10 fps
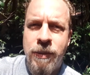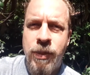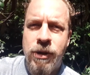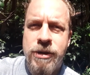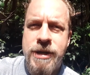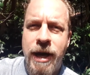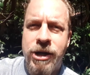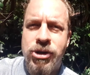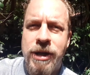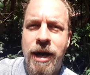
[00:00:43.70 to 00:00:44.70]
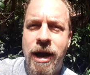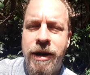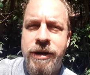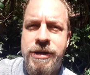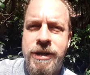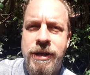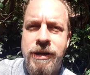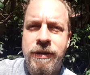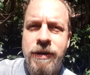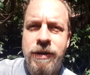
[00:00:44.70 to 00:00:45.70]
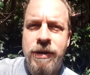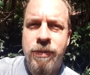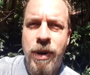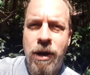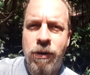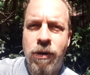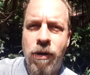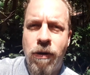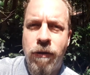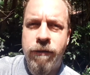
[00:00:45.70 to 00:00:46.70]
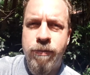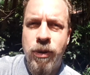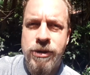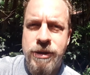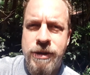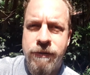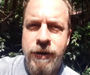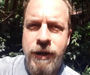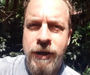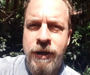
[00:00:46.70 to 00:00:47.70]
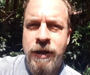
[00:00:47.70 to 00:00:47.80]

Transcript: Because actually harnessing the power of positivity